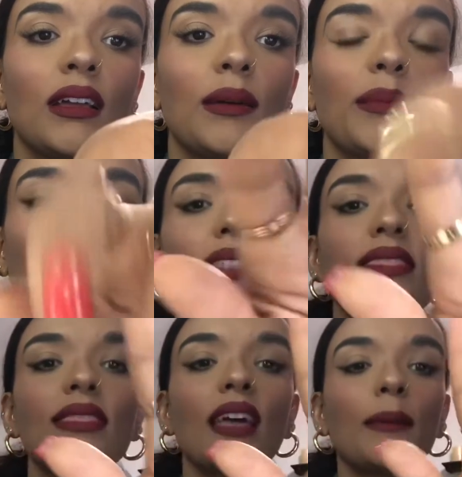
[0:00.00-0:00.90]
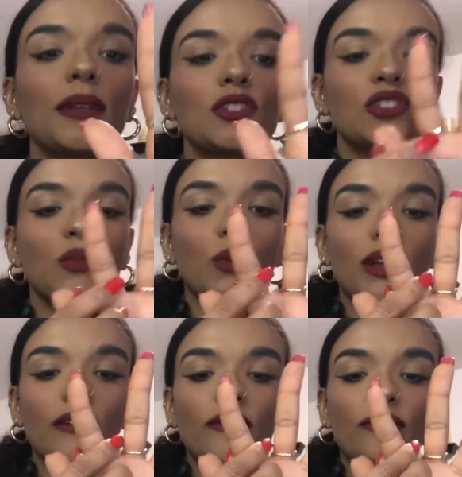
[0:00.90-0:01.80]
But I'm not sure
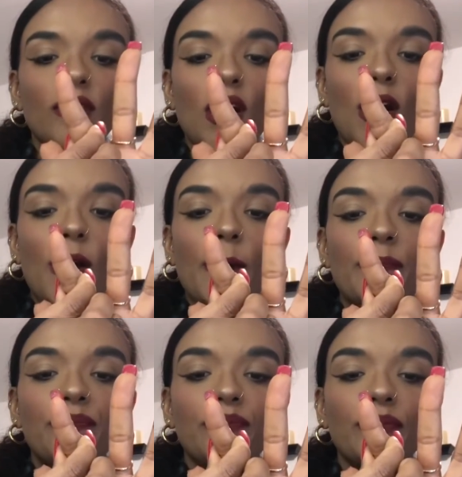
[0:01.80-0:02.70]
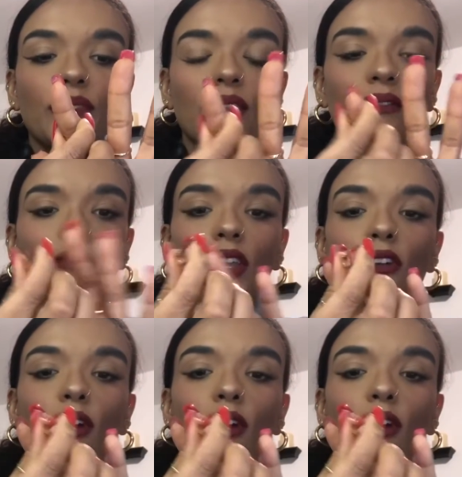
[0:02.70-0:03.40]
what finger